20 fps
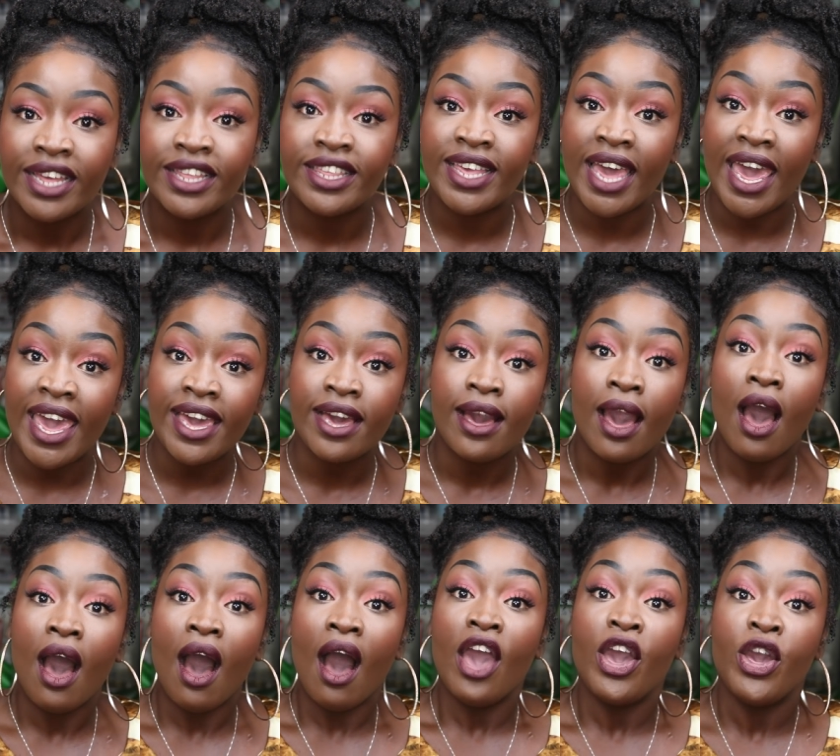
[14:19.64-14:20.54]
Take
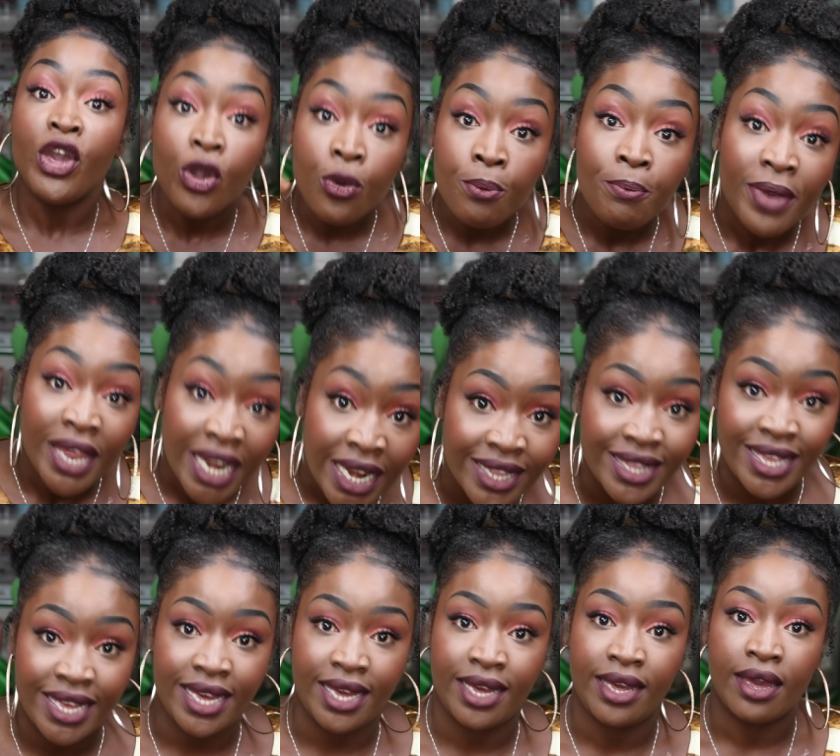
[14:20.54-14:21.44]

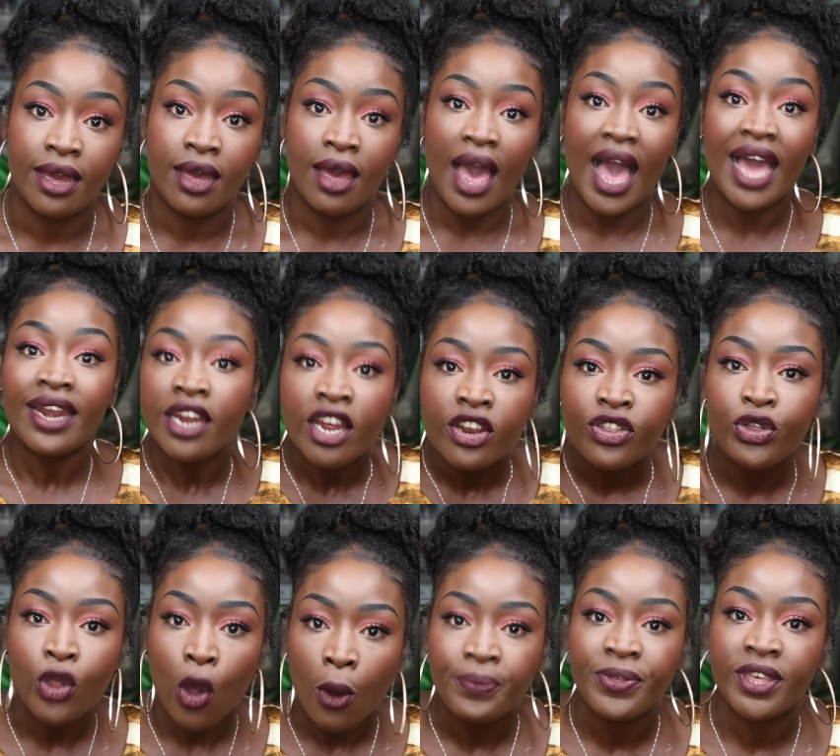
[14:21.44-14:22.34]
humility and
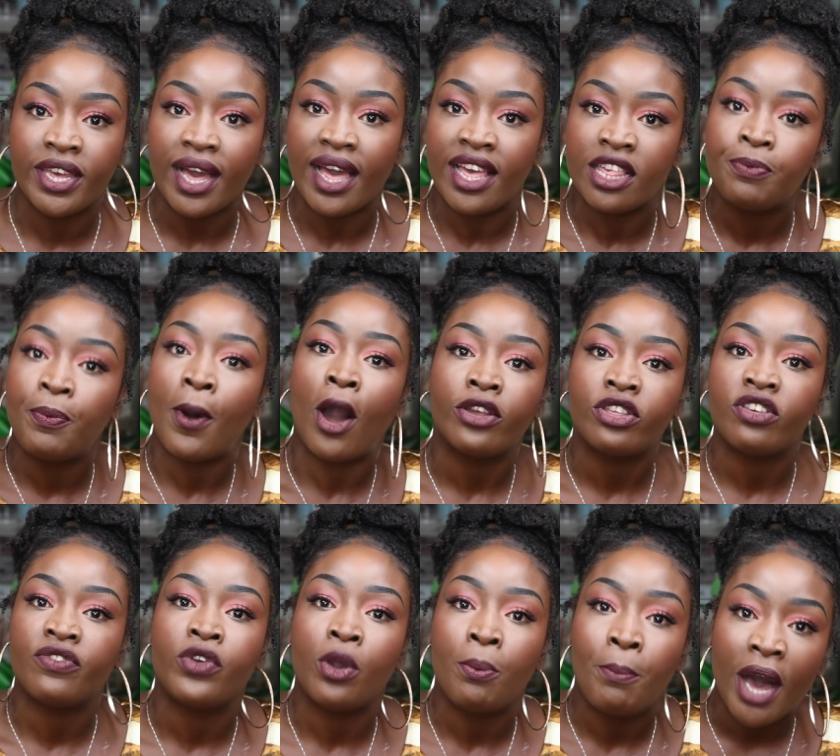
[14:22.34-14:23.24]
adopt it as part
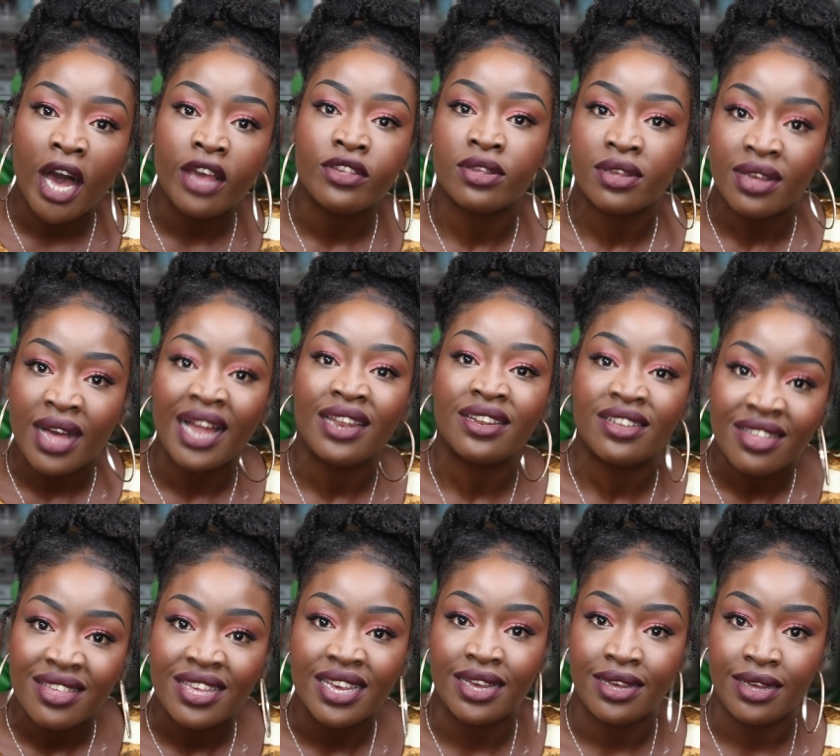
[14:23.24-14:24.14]
of your
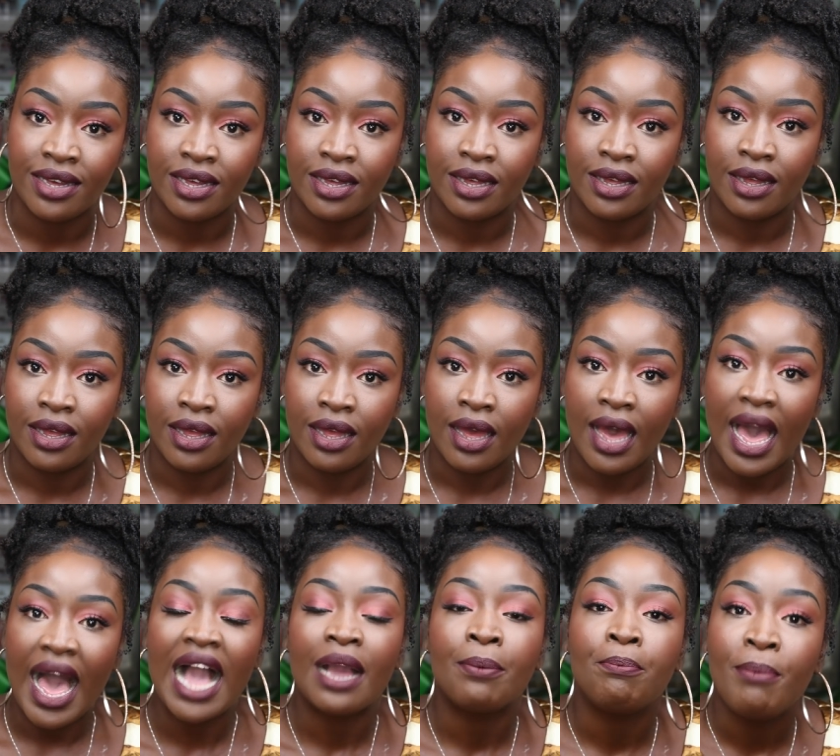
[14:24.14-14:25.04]
personality
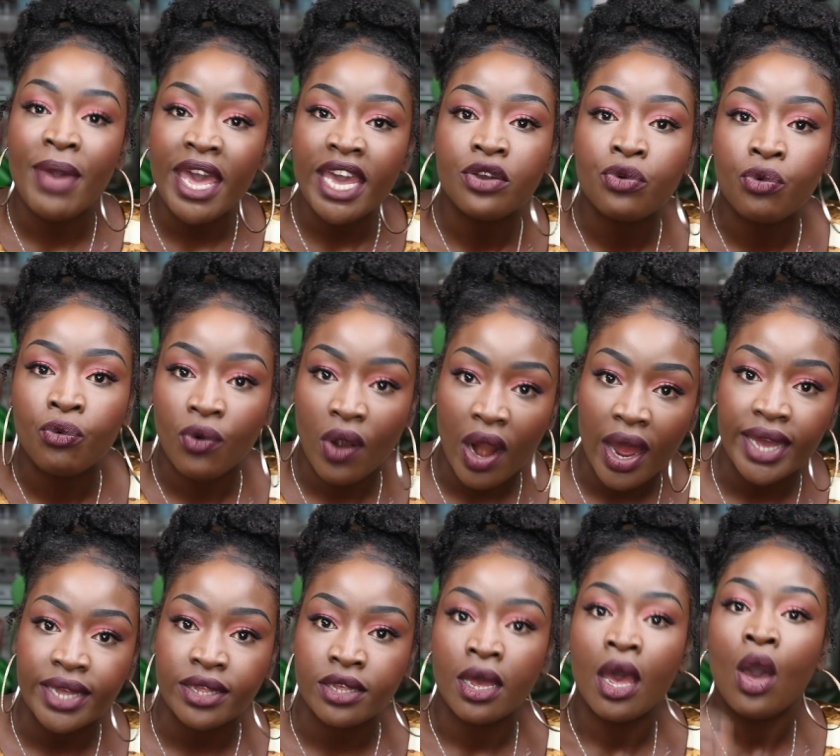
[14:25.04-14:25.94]
and make
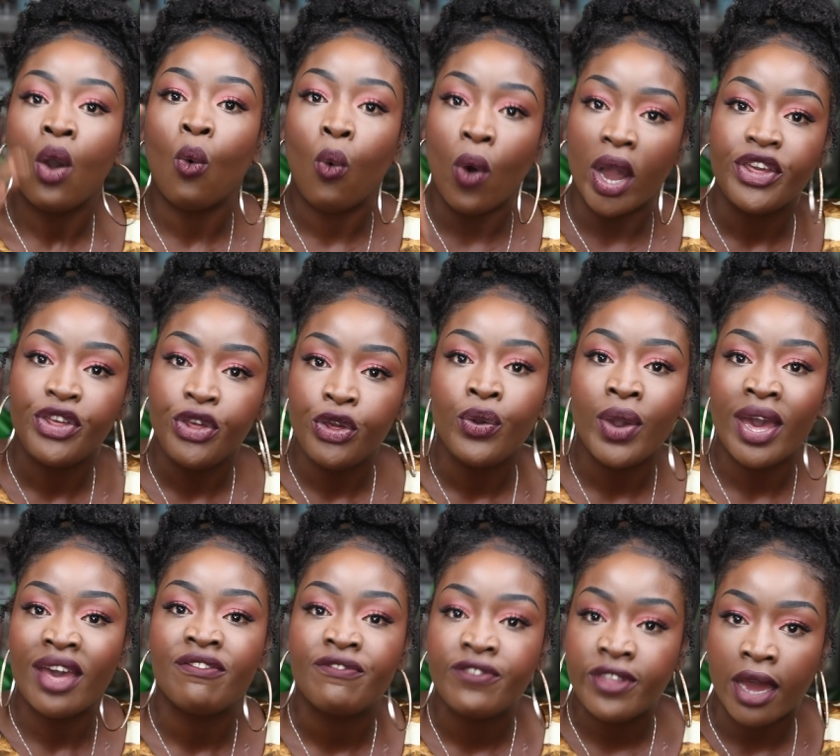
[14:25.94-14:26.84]
right what you
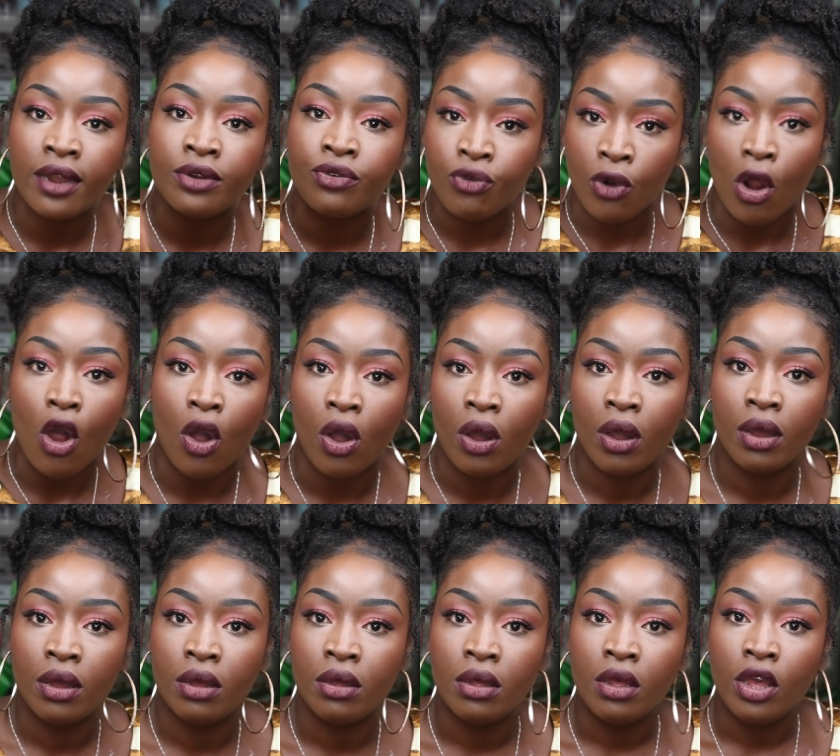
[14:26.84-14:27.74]
have done wrong.
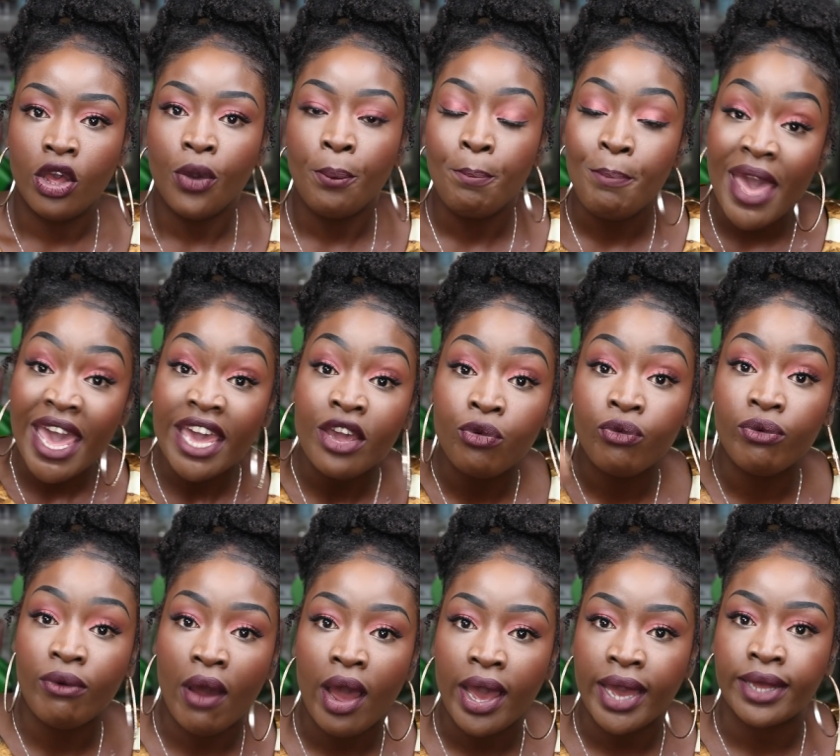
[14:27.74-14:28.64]
Make
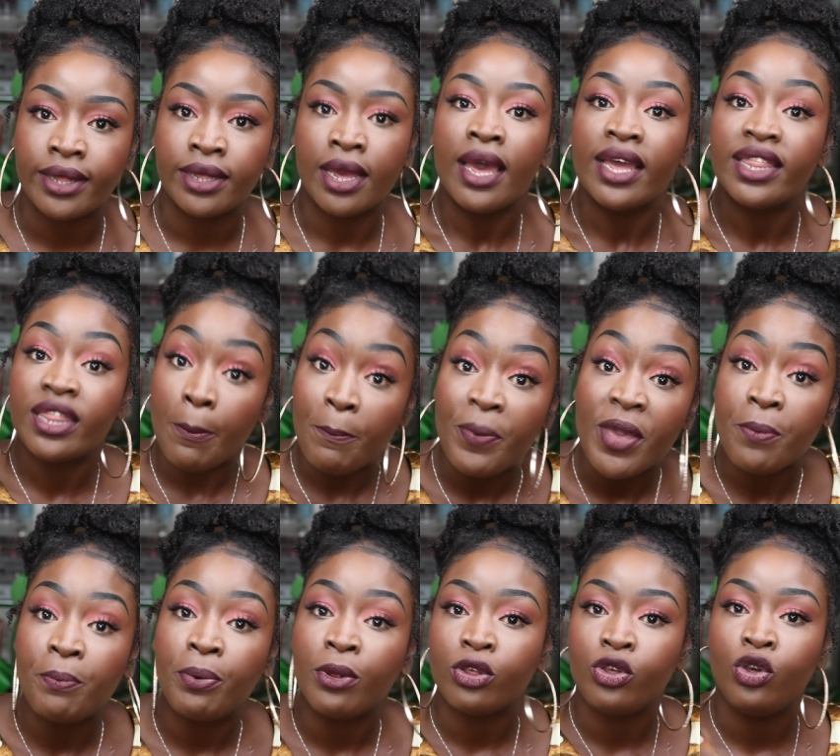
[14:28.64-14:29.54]
right the
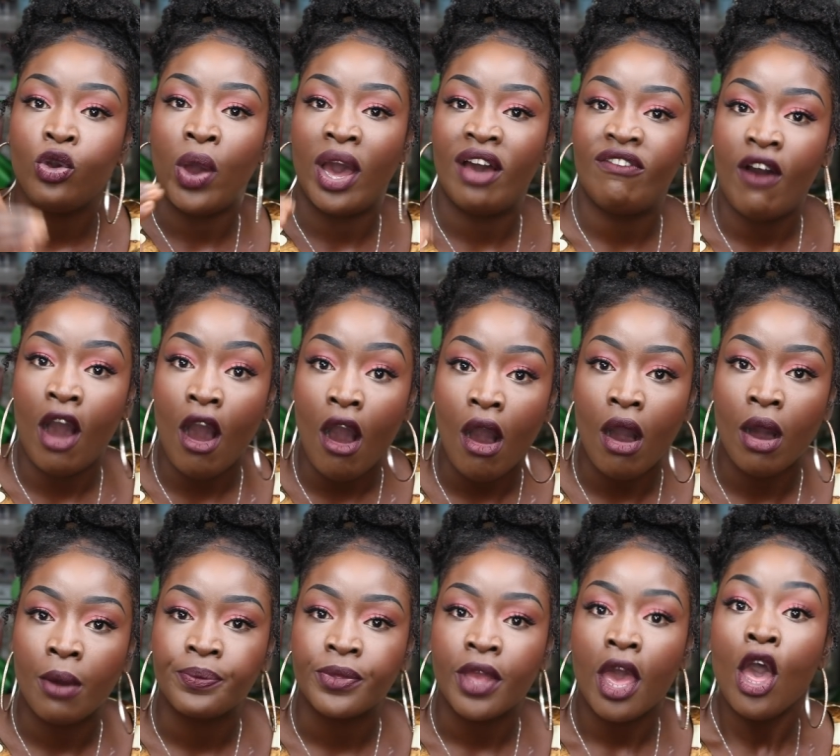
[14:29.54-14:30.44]
people you have
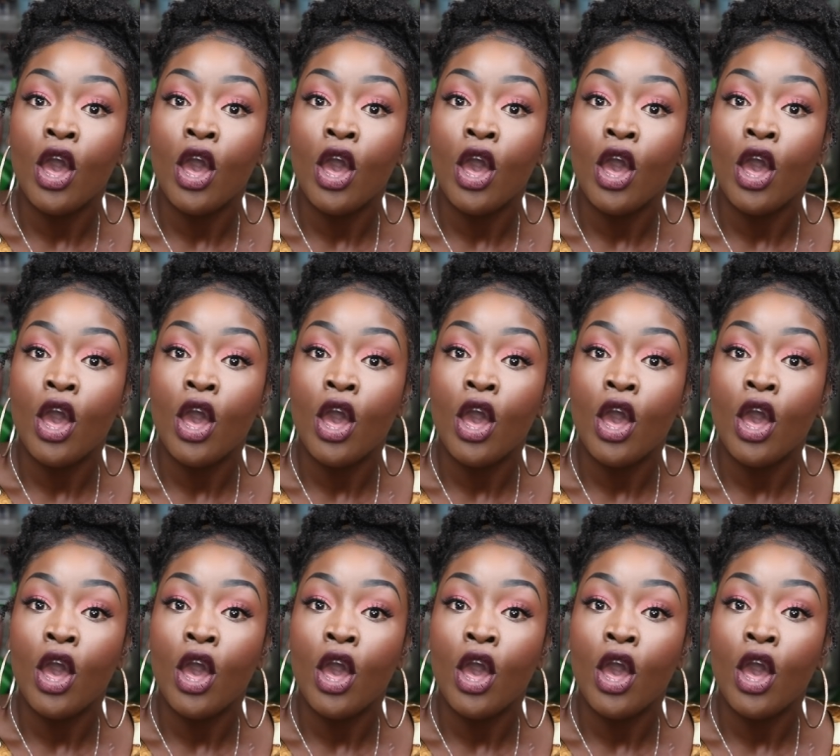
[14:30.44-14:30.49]
harmed.